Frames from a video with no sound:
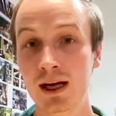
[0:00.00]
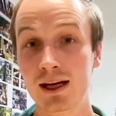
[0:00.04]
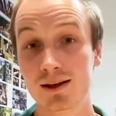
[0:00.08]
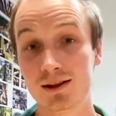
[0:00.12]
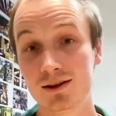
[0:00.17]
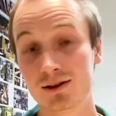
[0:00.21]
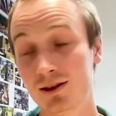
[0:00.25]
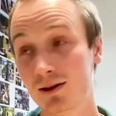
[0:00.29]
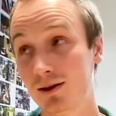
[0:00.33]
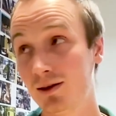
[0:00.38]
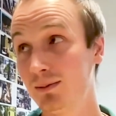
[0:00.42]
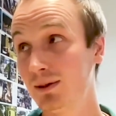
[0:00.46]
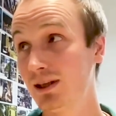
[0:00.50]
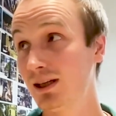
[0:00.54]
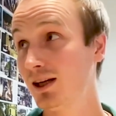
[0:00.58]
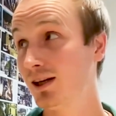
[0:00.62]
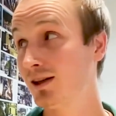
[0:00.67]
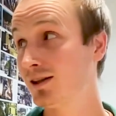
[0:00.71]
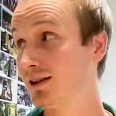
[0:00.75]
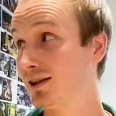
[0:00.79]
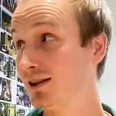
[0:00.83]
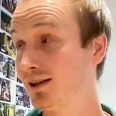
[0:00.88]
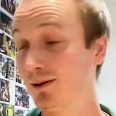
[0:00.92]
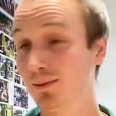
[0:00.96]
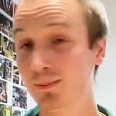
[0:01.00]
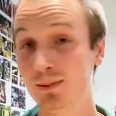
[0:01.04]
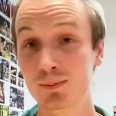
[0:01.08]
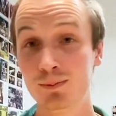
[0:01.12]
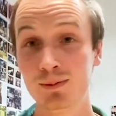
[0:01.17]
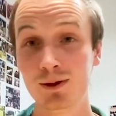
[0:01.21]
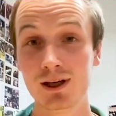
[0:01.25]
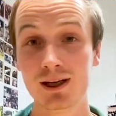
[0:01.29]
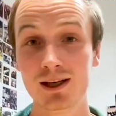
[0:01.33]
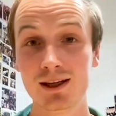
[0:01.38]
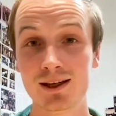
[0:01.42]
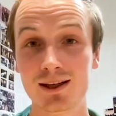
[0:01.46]
So I mean, I think it would be
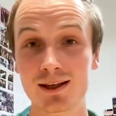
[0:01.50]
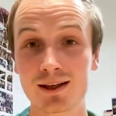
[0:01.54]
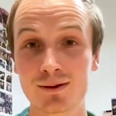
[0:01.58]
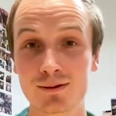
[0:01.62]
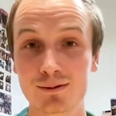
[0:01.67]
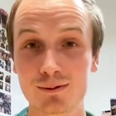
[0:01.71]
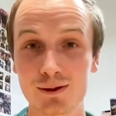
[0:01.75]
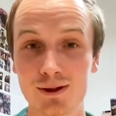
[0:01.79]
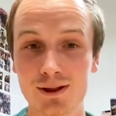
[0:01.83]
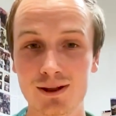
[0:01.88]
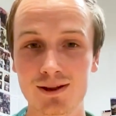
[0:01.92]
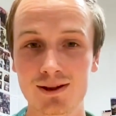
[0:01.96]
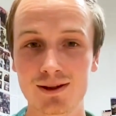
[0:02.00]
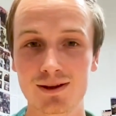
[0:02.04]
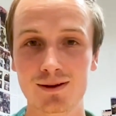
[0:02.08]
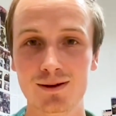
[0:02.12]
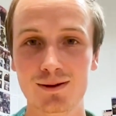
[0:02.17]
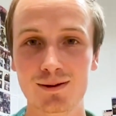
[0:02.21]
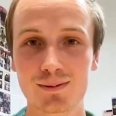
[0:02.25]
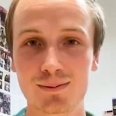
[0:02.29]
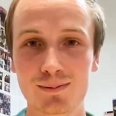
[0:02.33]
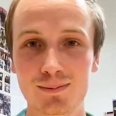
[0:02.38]
brilliant if we could